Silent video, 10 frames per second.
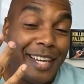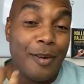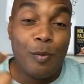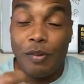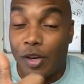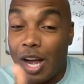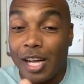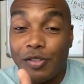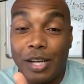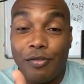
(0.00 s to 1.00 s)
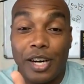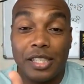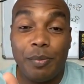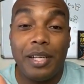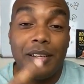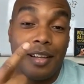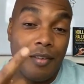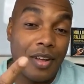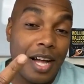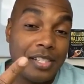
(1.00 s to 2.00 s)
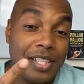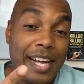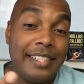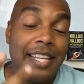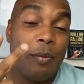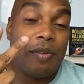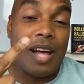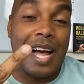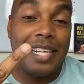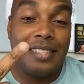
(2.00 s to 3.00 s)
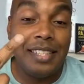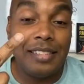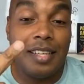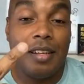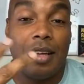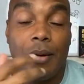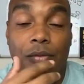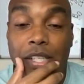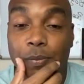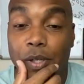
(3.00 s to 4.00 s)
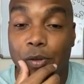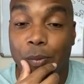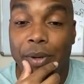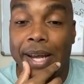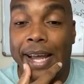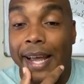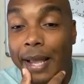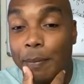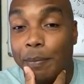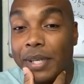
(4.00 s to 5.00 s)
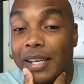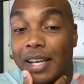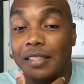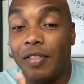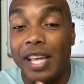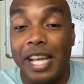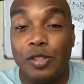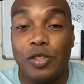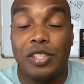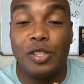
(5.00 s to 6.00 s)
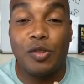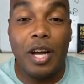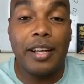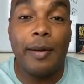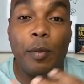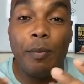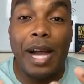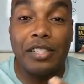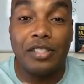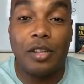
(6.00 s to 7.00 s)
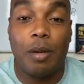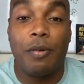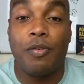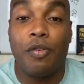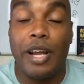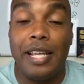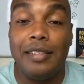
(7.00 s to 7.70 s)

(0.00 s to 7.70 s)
We have Contract freshman, GovCon Giants, and we have IT and Telecom Facebook group. And because of the interest in trucking, we might just start up a freight